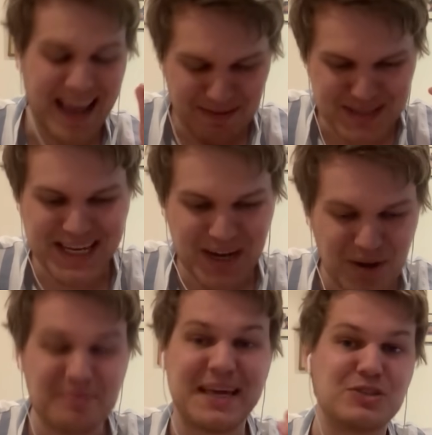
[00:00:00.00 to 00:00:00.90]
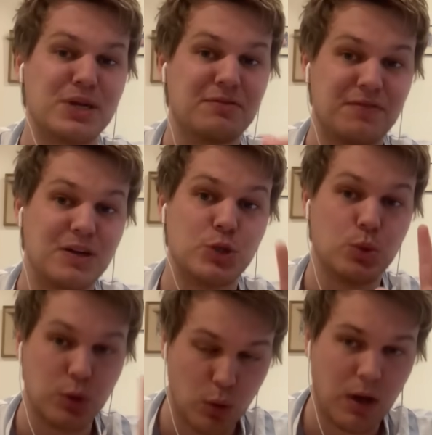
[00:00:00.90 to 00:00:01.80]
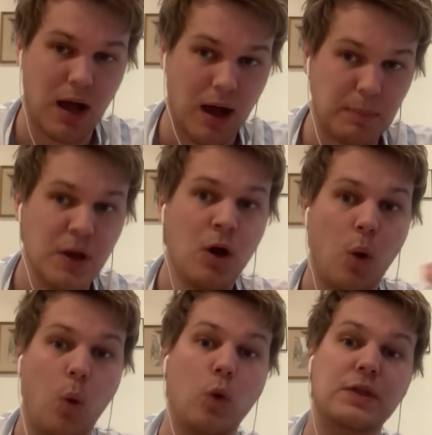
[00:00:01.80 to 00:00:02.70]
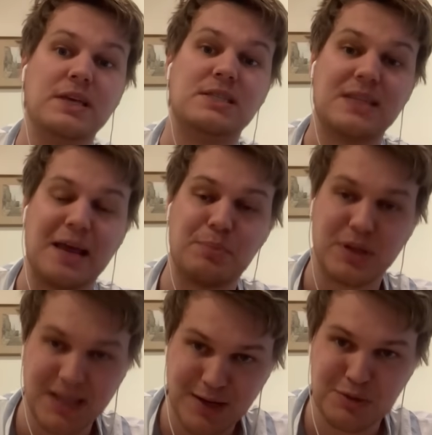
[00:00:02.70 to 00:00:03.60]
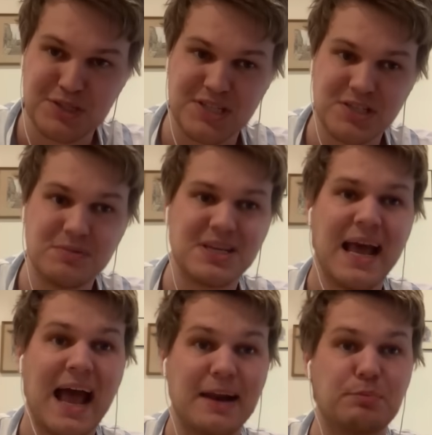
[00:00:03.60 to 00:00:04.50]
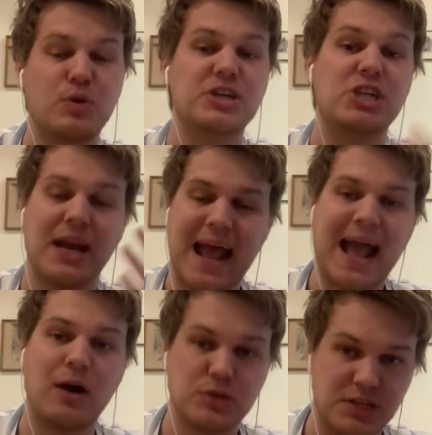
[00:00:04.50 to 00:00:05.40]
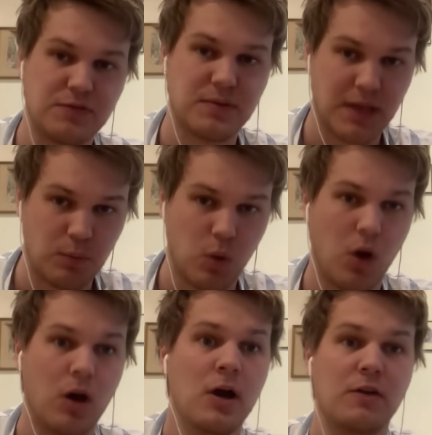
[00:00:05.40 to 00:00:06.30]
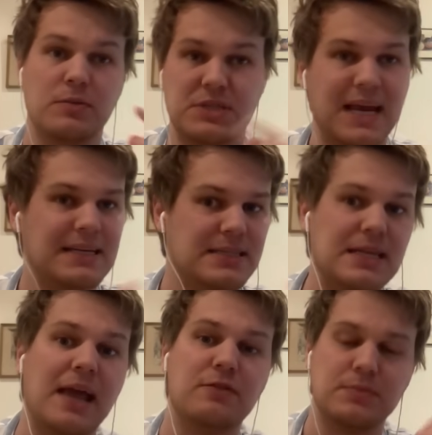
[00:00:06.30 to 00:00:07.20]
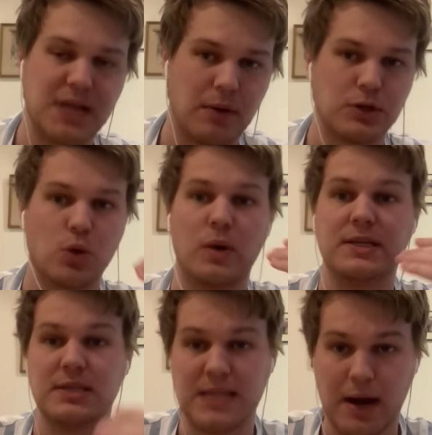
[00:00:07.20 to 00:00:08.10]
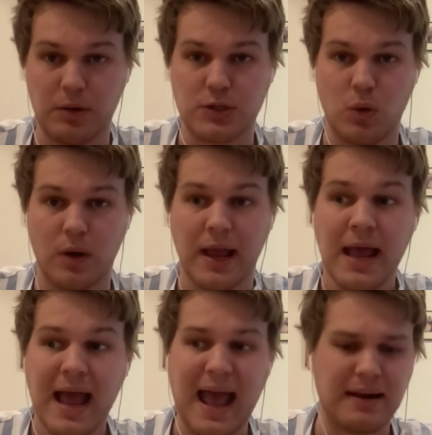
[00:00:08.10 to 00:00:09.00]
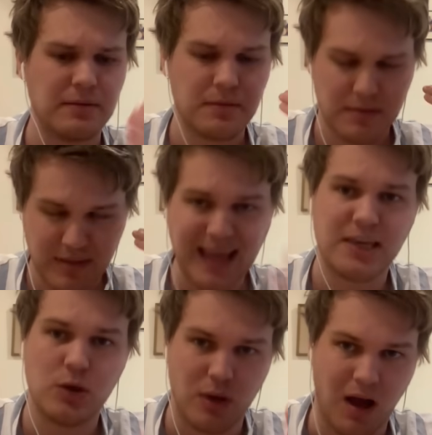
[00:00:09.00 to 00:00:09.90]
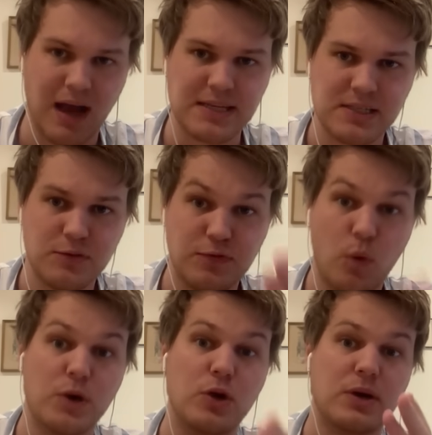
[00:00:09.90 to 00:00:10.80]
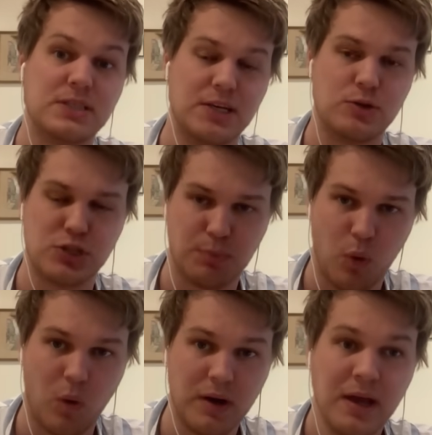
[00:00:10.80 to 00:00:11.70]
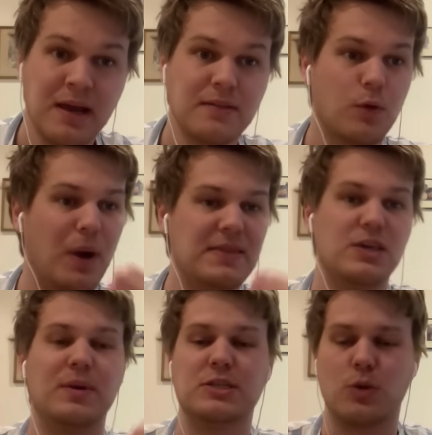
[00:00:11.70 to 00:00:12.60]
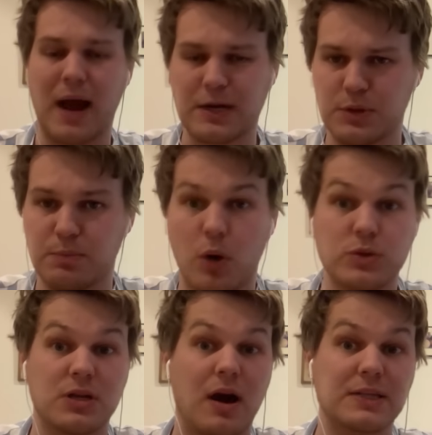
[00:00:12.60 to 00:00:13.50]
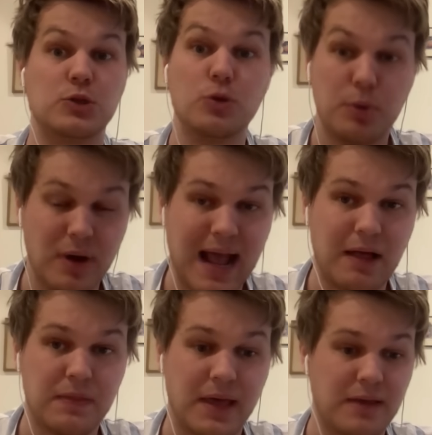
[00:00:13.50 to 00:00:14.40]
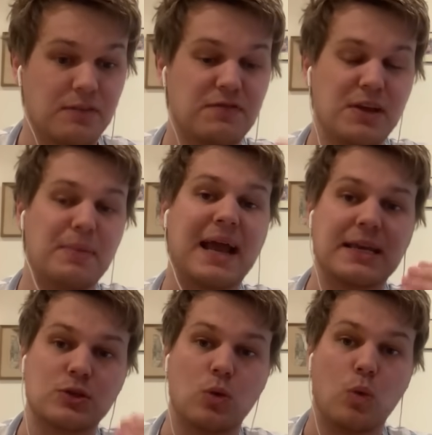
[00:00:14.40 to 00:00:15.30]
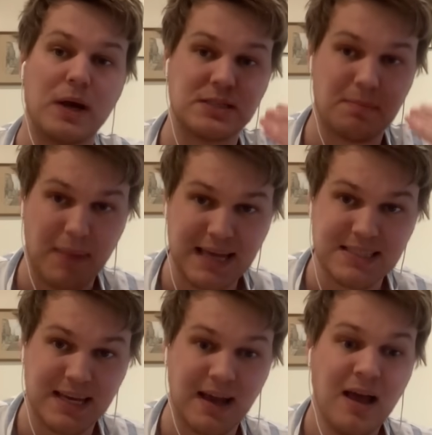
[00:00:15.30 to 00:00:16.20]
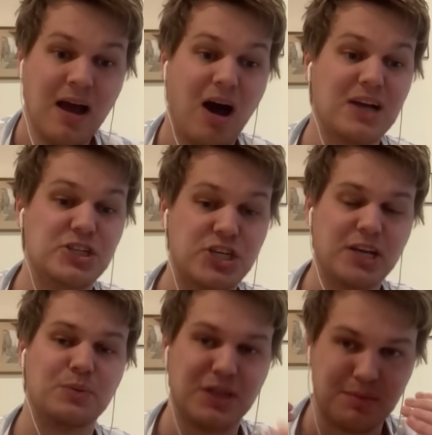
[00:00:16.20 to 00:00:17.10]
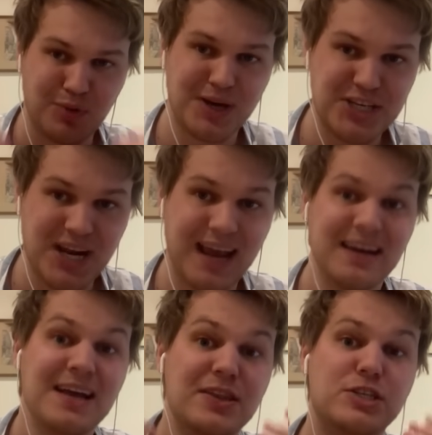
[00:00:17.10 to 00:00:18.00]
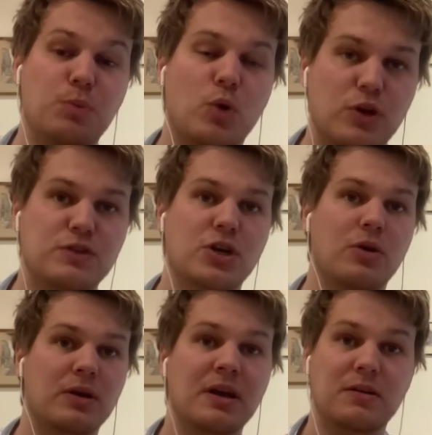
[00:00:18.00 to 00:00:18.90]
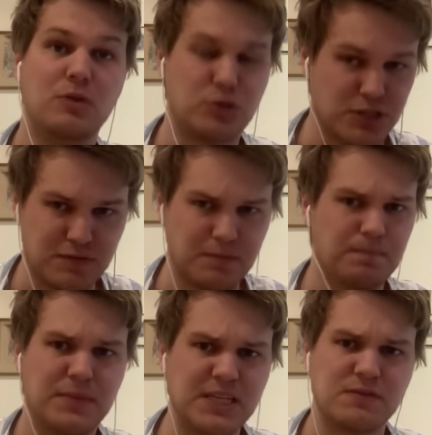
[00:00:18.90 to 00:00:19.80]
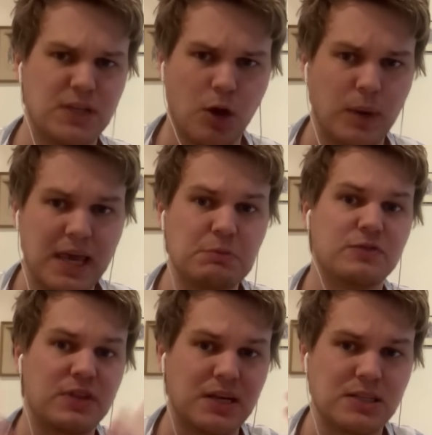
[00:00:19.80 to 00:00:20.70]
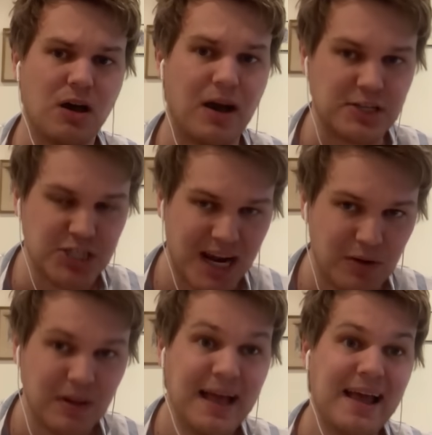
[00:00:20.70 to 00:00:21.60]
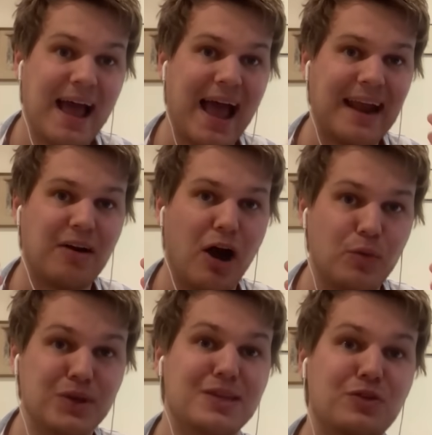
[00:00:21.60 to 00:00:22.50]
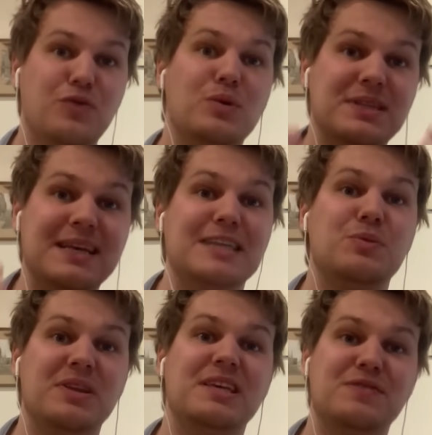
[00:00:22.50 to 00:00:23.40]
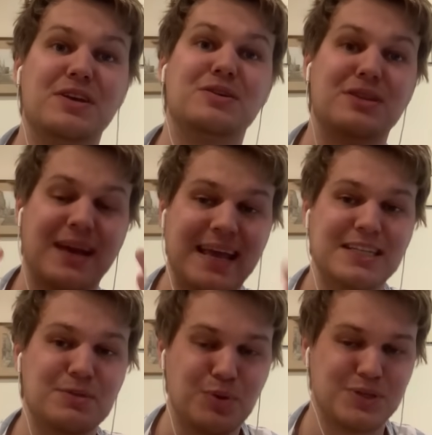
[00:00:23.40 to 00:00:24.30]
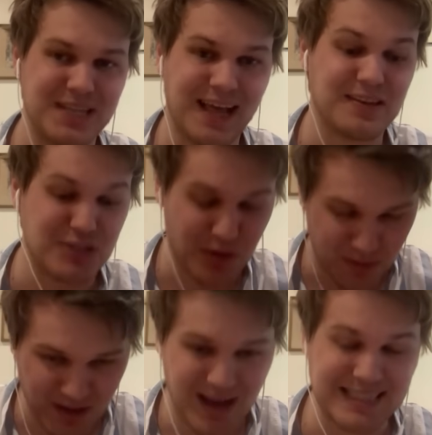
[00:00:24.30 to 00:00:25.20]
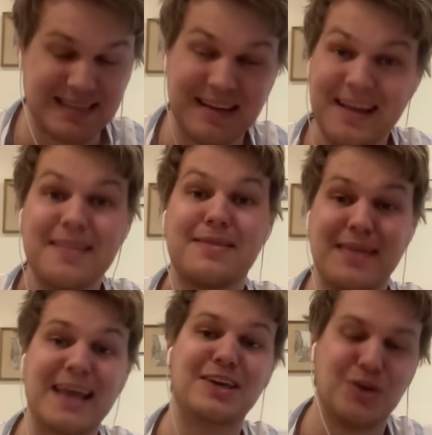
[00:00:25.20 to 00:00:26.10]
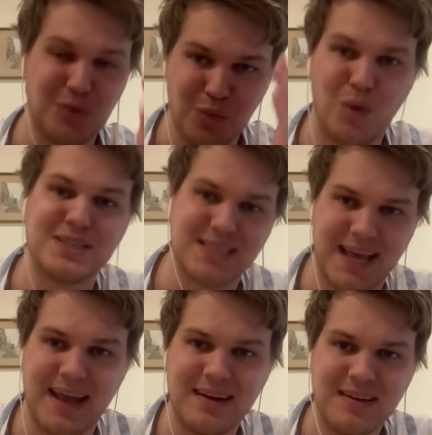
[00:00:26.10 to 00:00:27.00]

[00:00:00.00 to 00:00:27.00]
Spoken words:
It was incredibly interesting and fun to look up all these state political systems and appreciate how different they were from state to state, from territory to territory. And thank you guys for your continued support, the way that you interact with the polls that I do put out there. The feedback is always amazing. I genuinely appreciate the support you've shown, not just for this video here, but for the entire channel. And I really look forward to the next one of these videos that I get to put together. So guys, thank you once again.